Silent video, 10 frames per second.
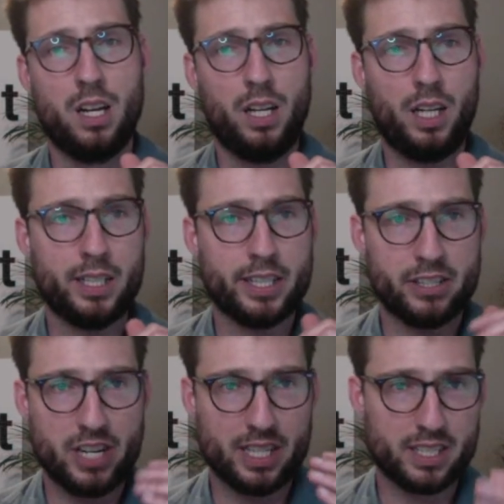You can
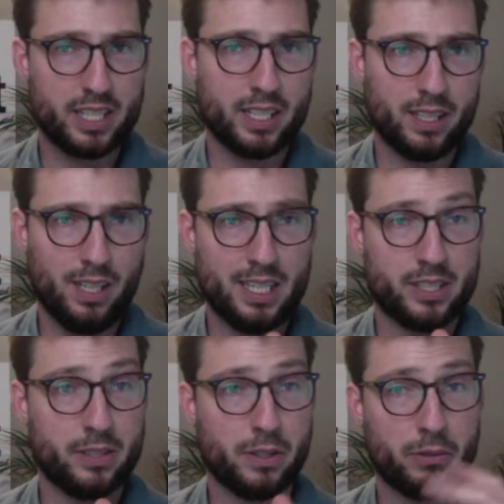try to see the
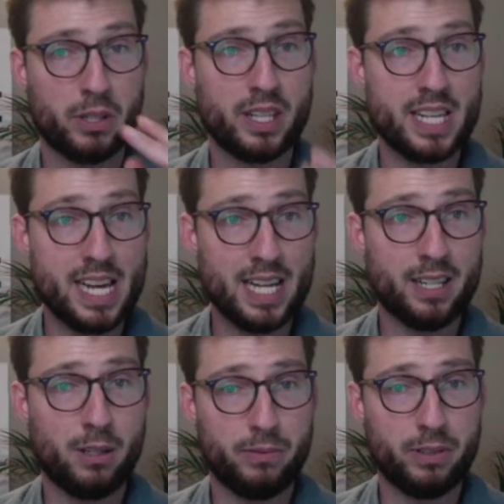lawsuit through to the end and
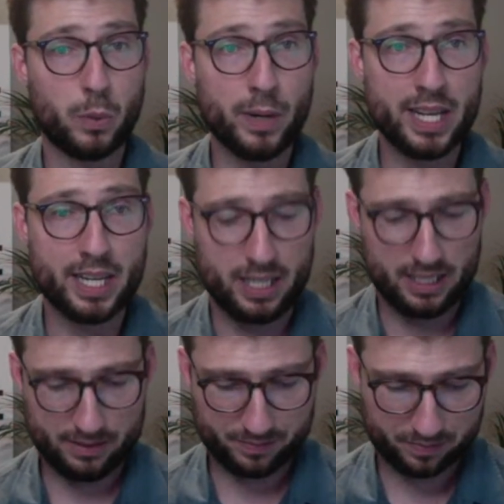hopefully win.
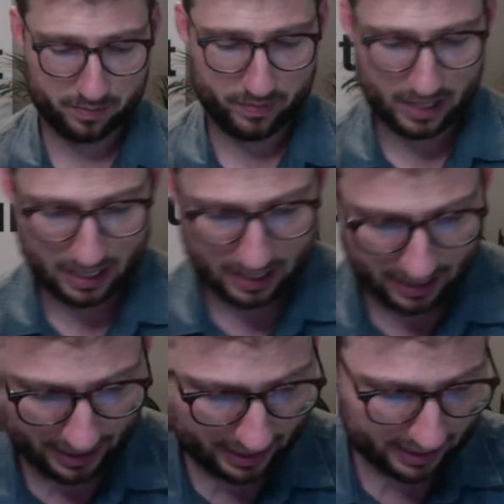
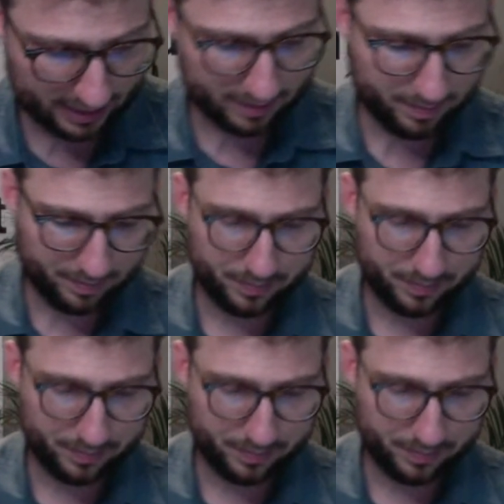And